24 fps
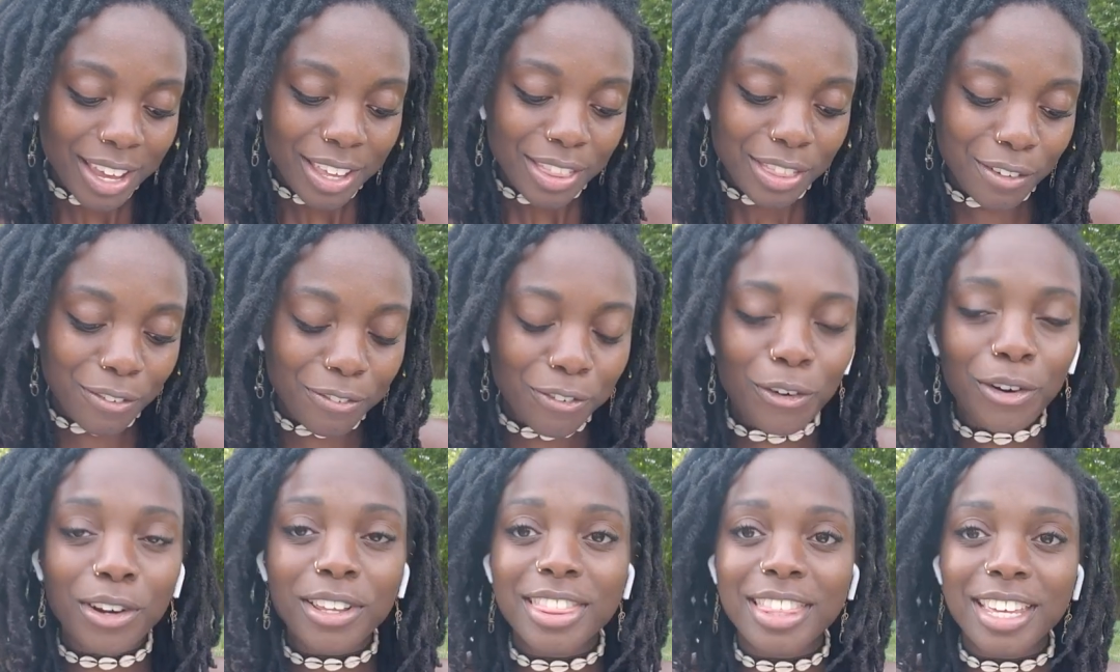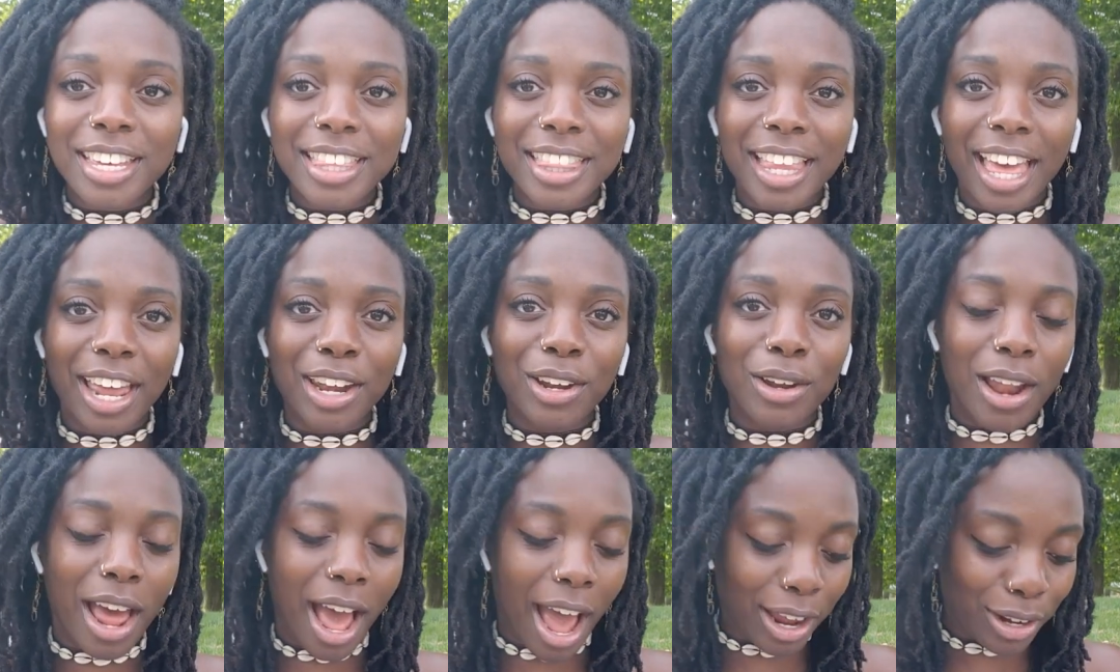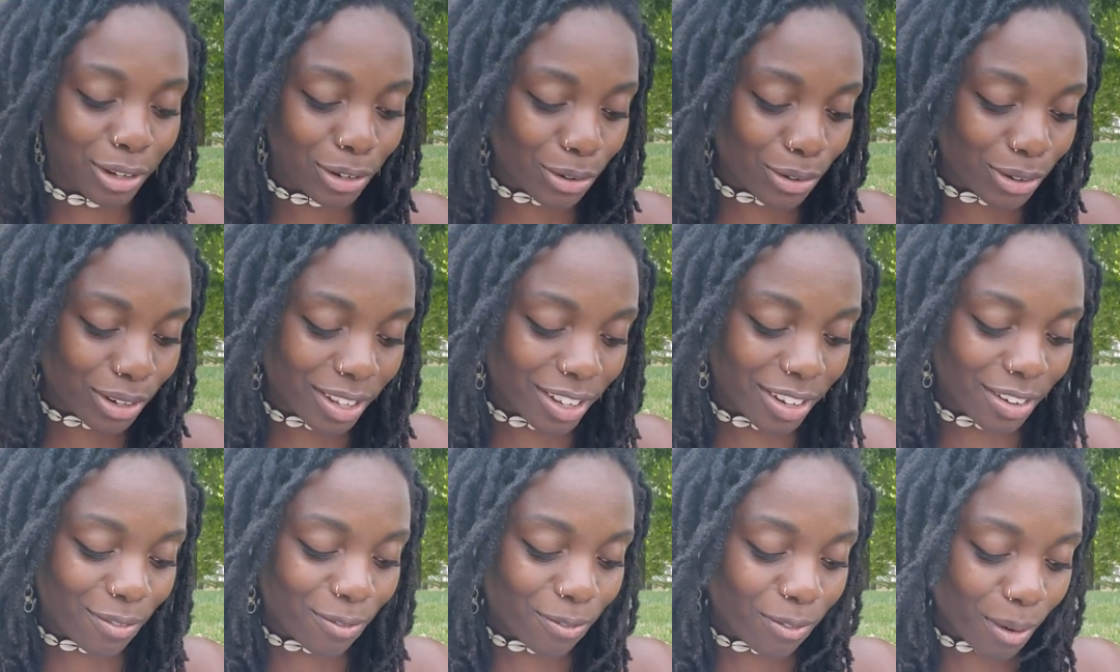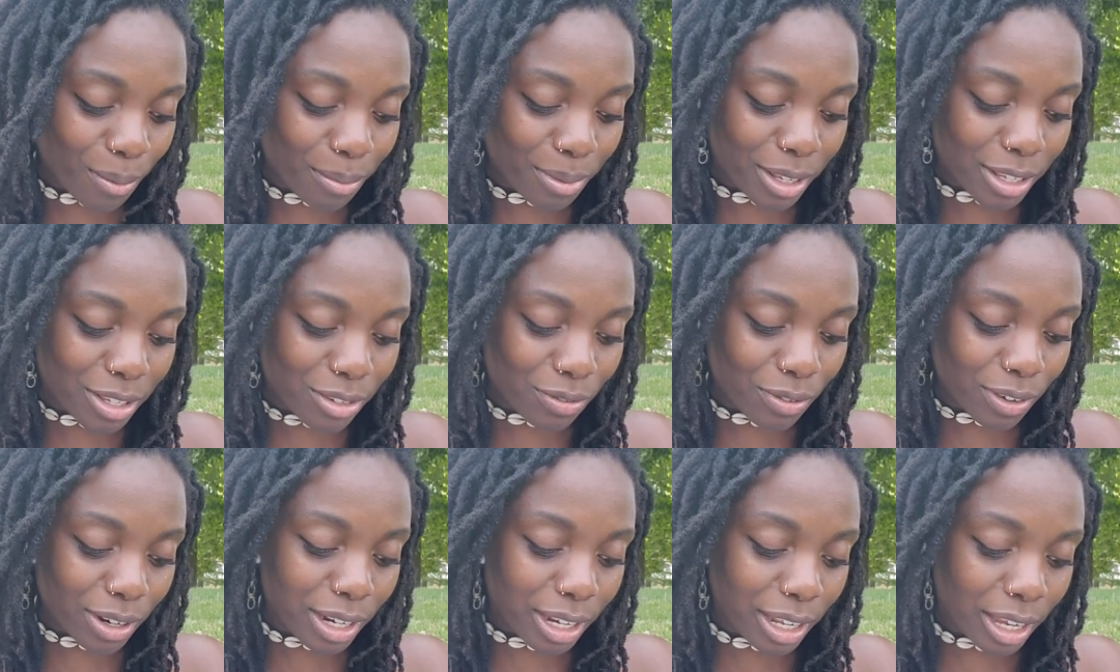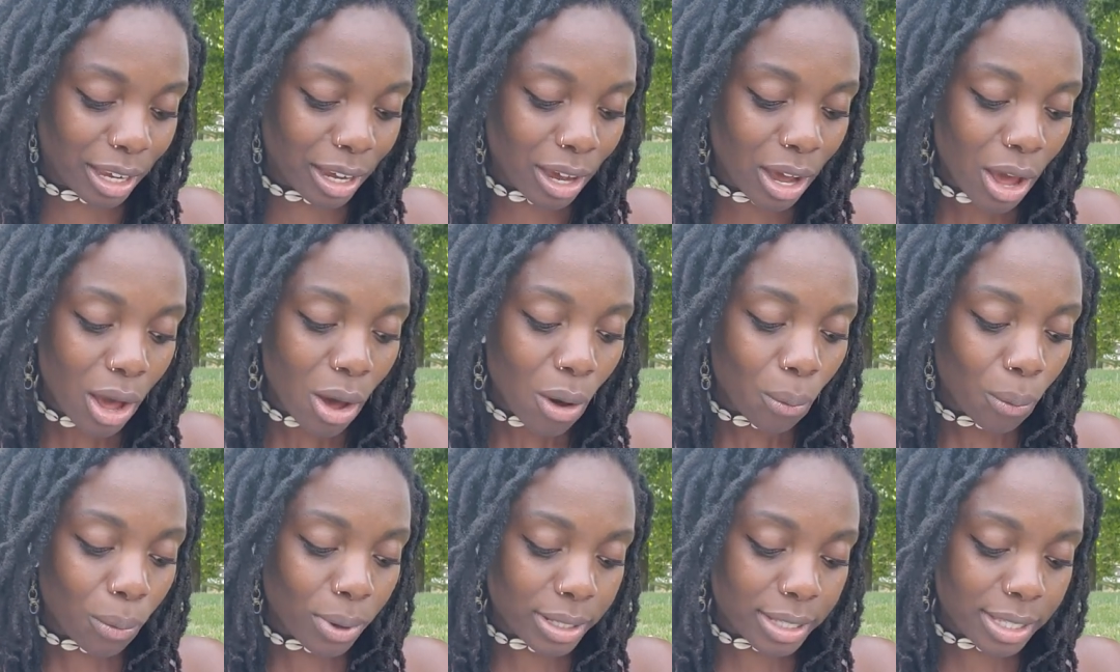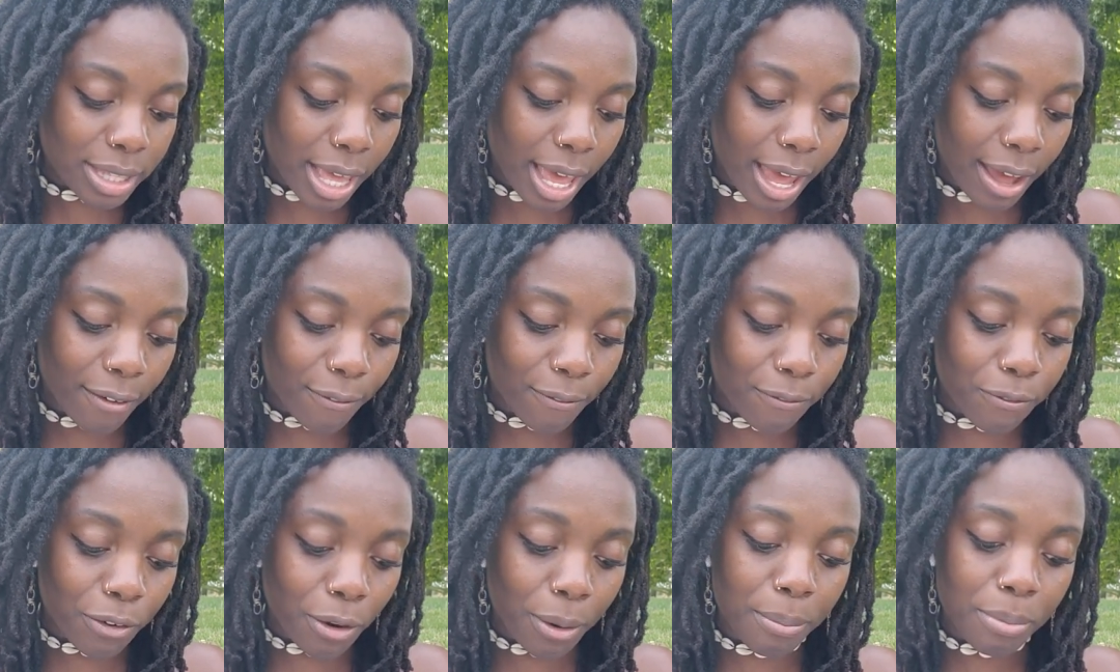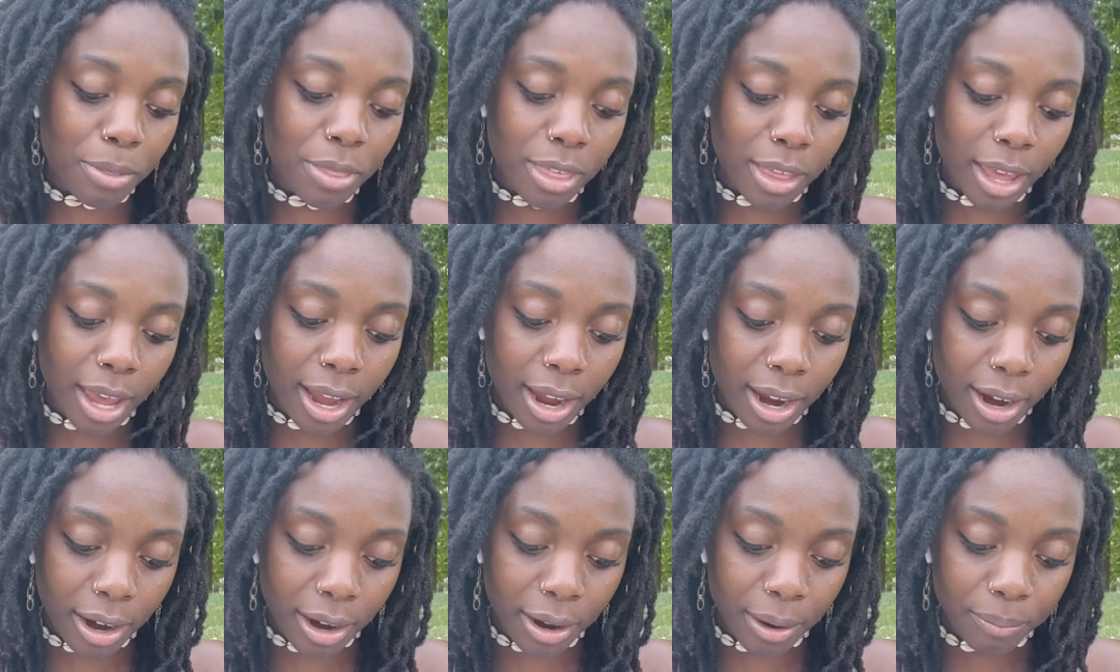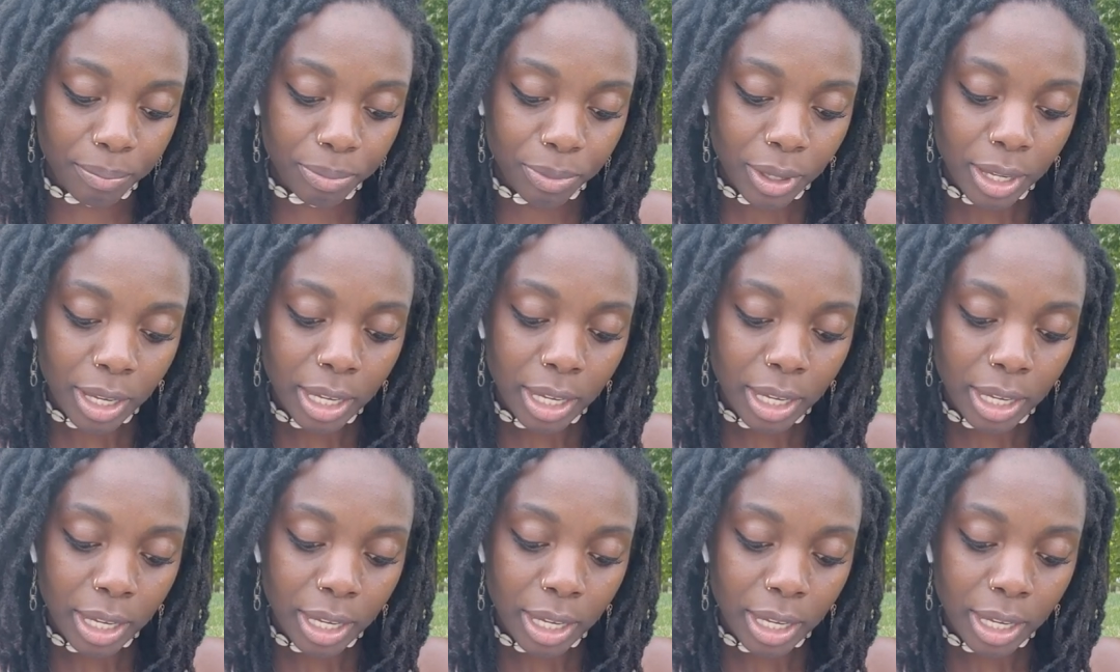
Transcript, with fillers: The fourth thing that I noted from this reading was that from there,